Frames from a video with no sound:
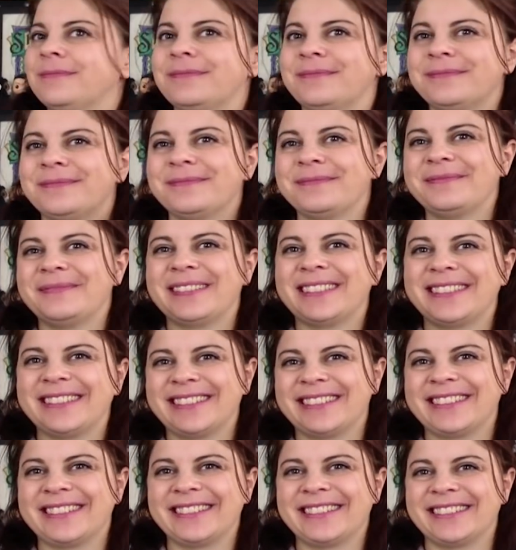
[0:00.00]

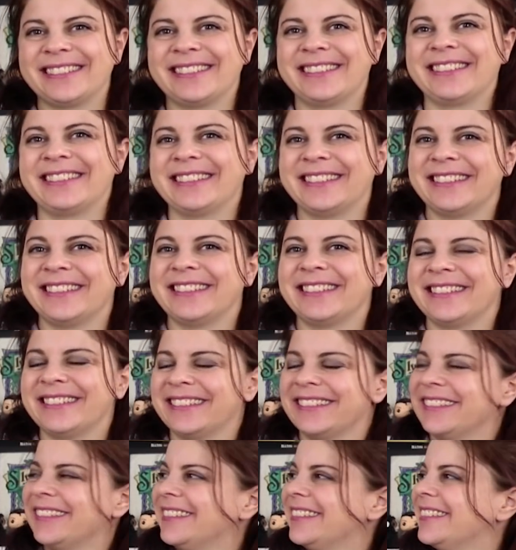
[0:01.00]

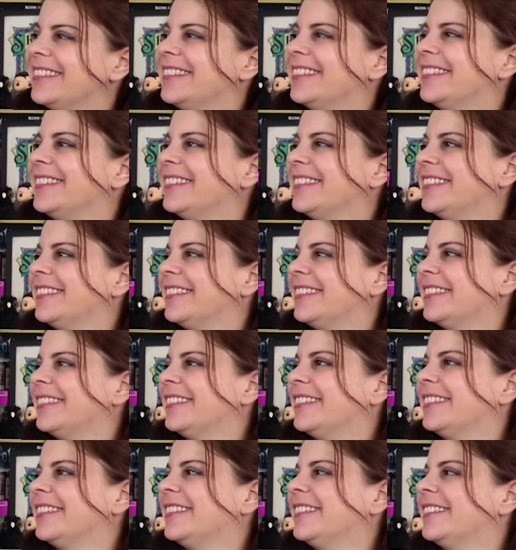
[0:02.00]

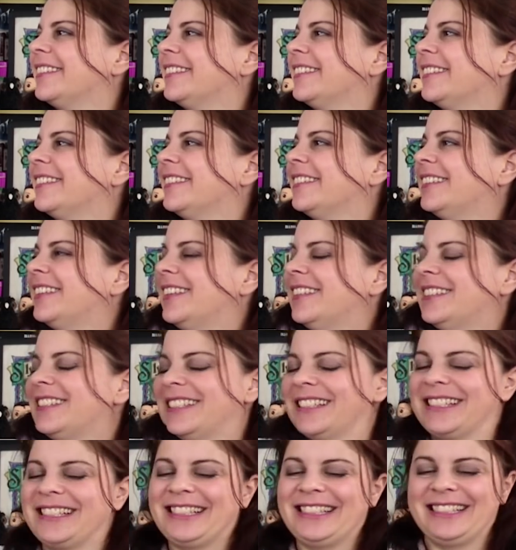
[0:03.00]

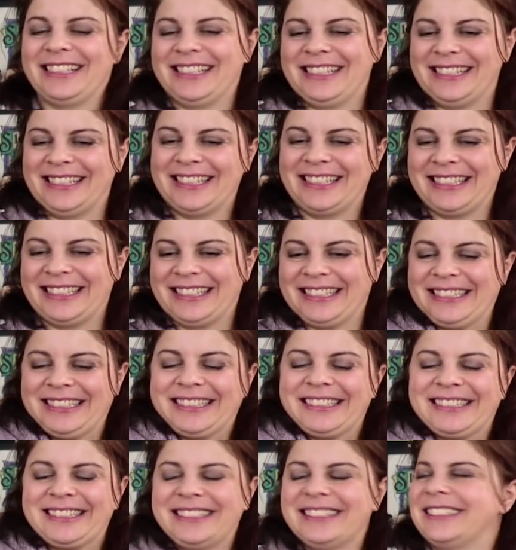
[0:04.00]

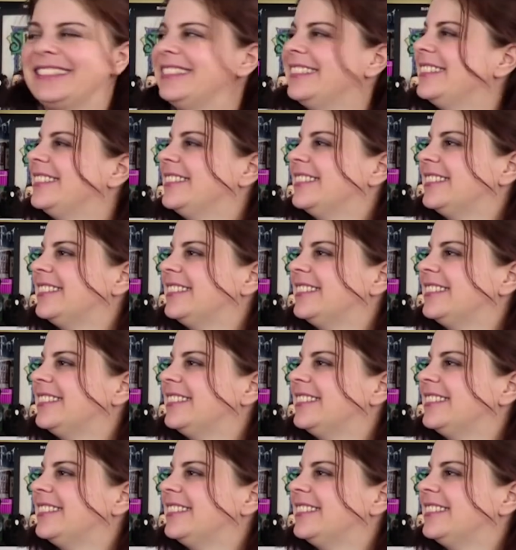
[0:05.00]
The person shown says nothing.